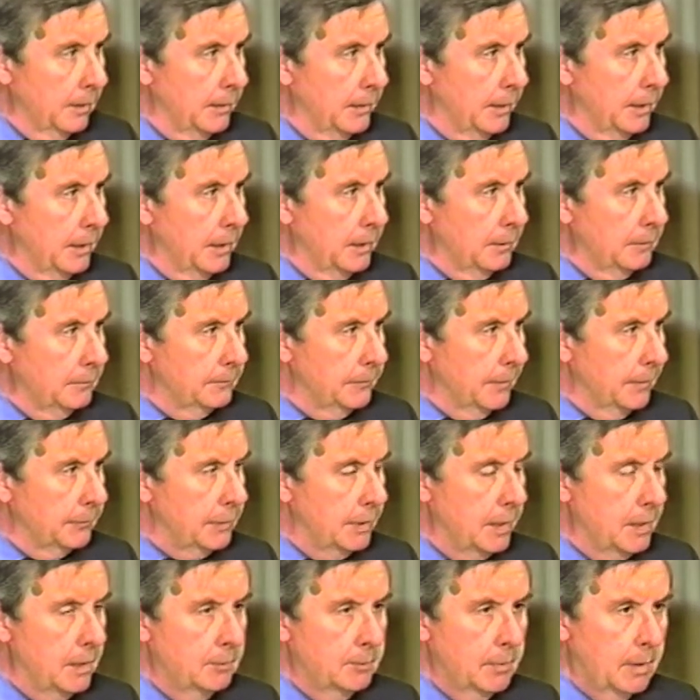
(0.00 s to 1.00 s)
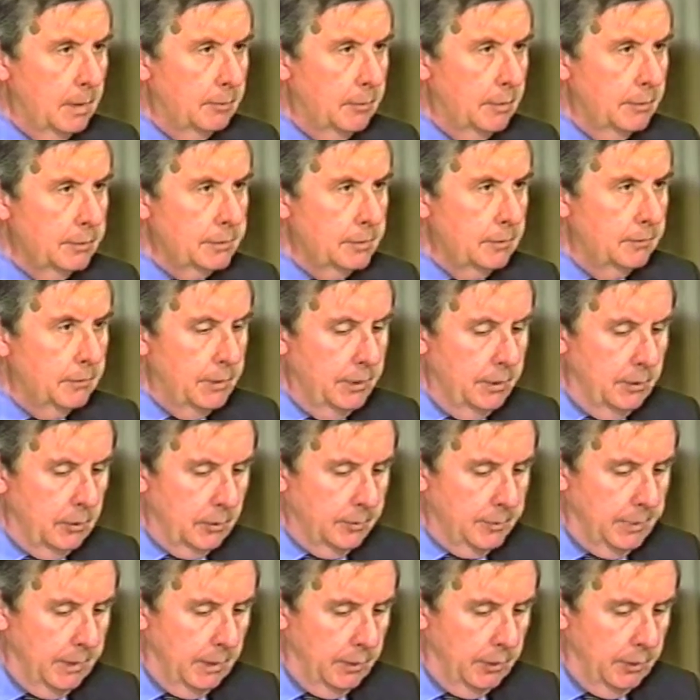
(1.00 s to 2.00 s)
The fifteen members of the
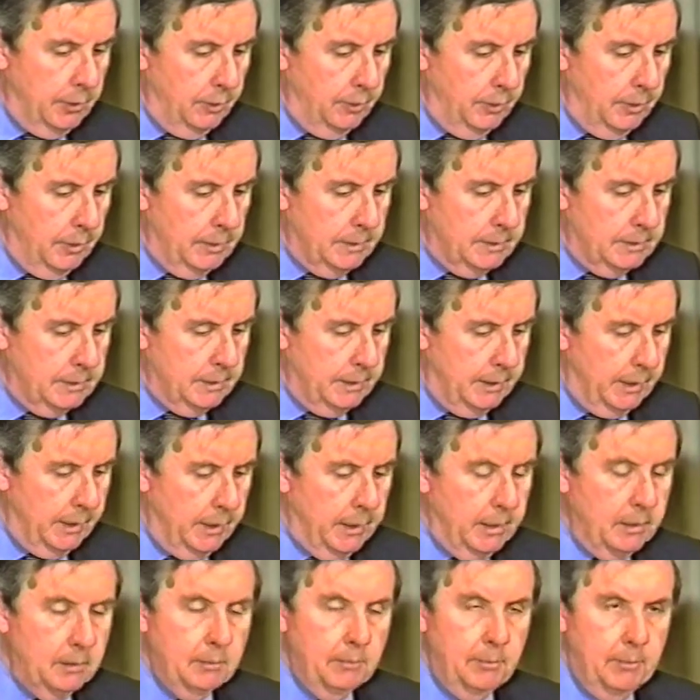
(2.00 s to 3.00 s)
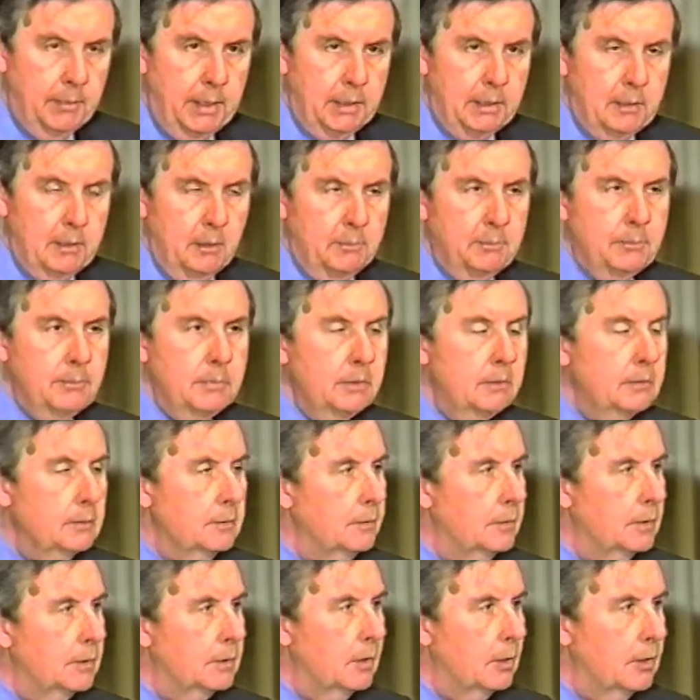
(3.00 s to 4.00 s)
European Union today make up
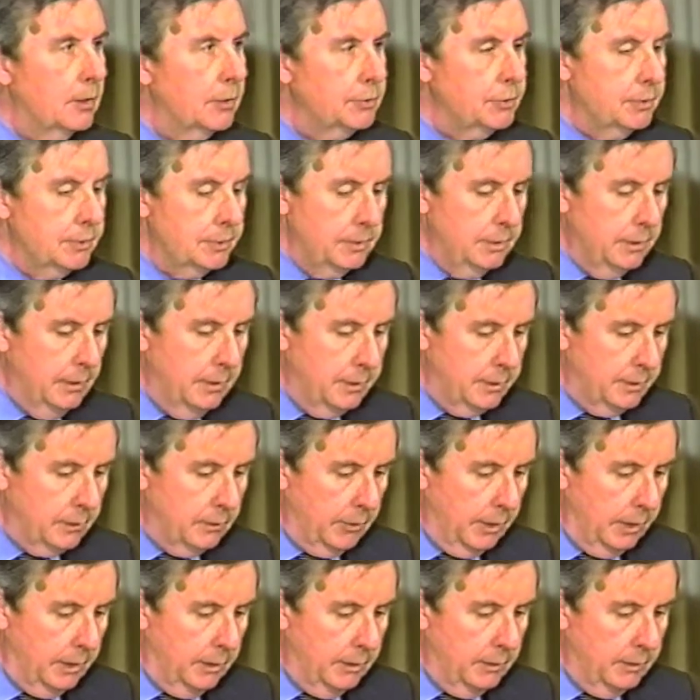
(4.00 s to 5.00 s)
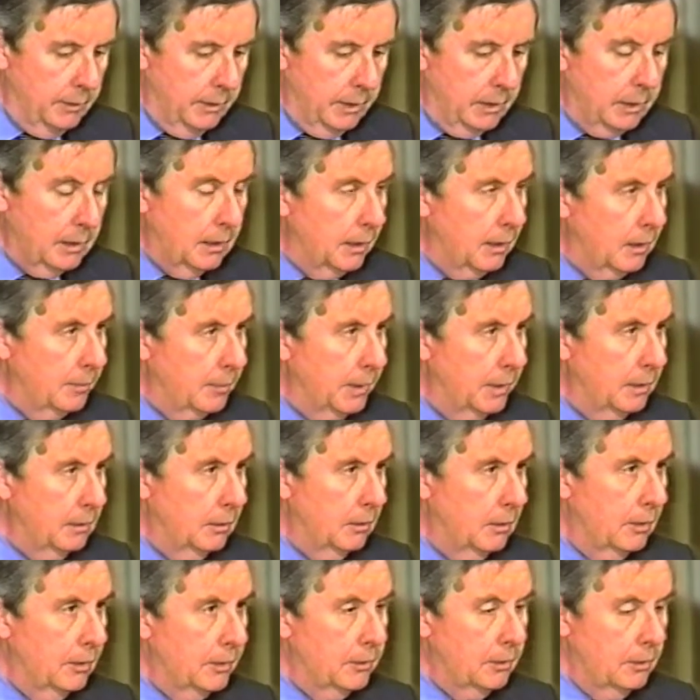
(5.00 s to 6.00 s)
the largest integrated economy
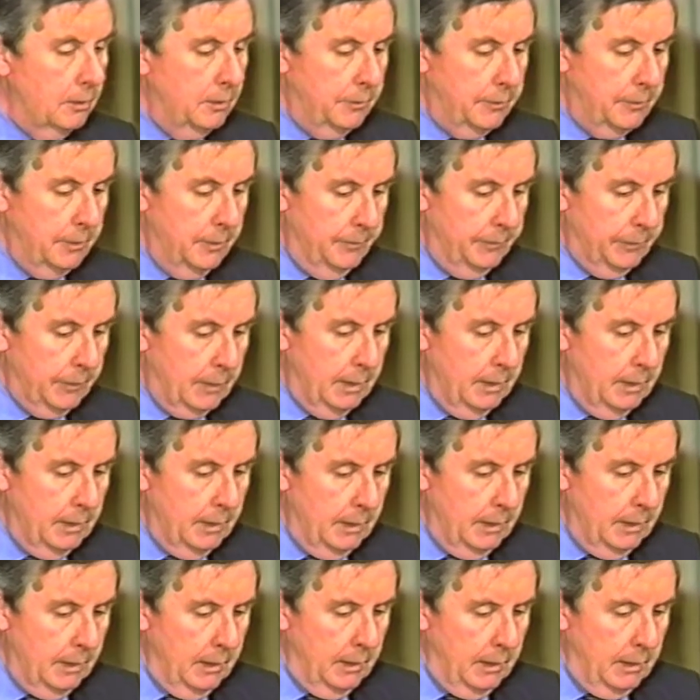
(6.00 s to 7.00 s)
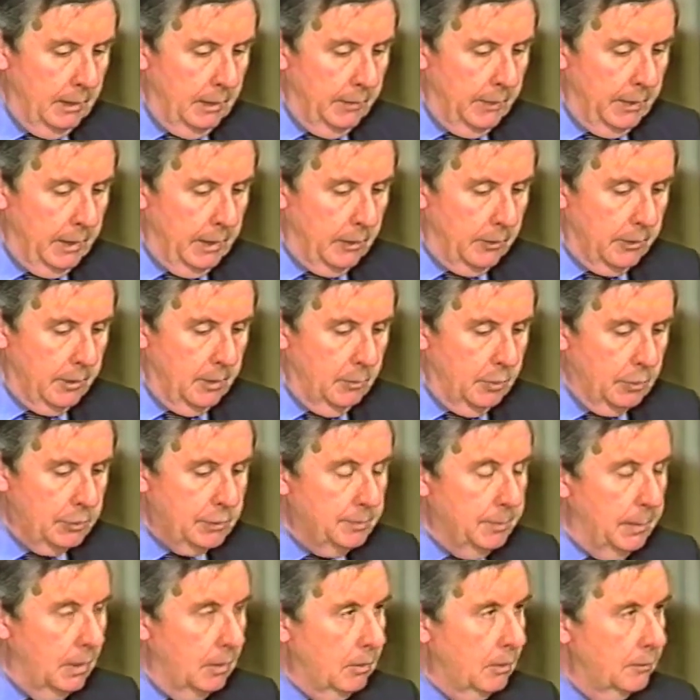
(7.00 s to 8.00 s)
on earth. They are the
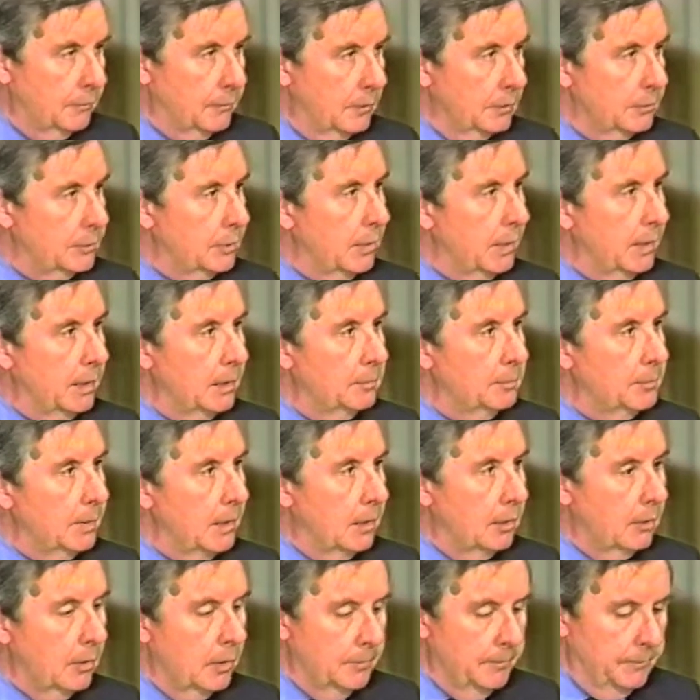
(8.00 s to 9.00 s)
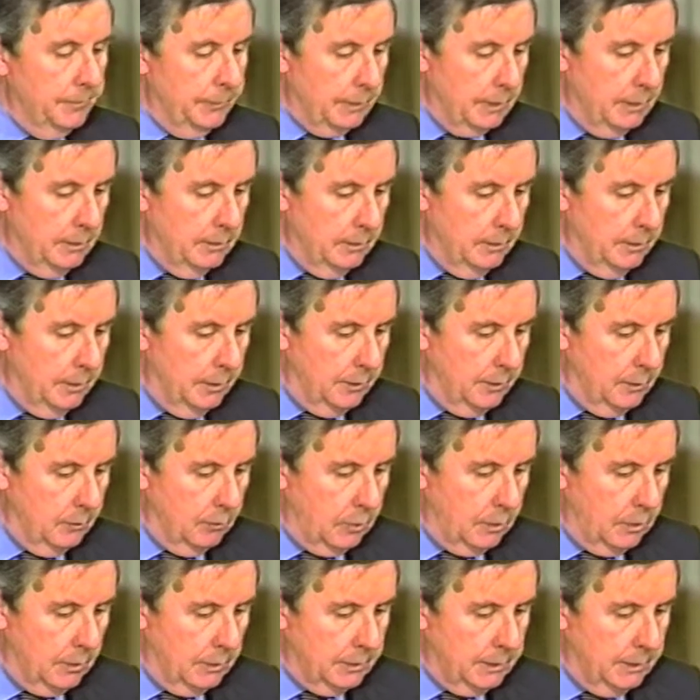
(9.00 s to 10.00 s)
most powerful trading power in the
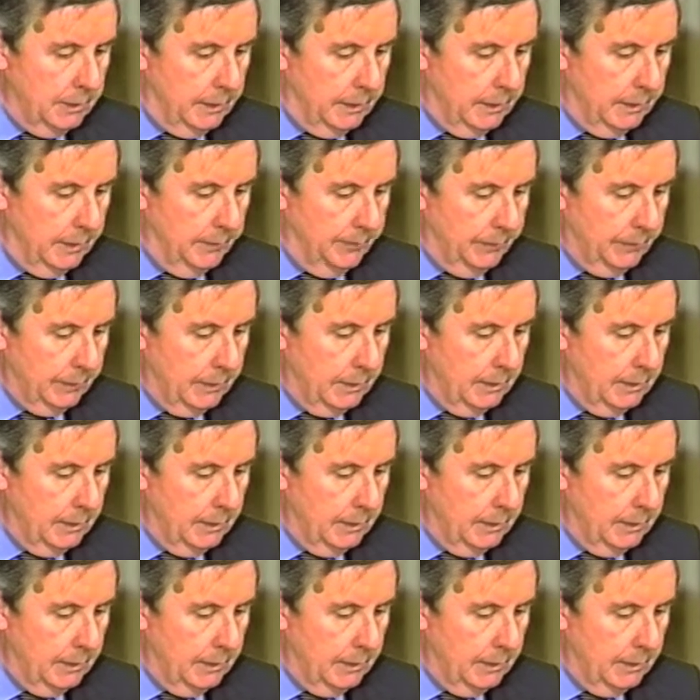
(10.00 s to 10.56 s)
world today.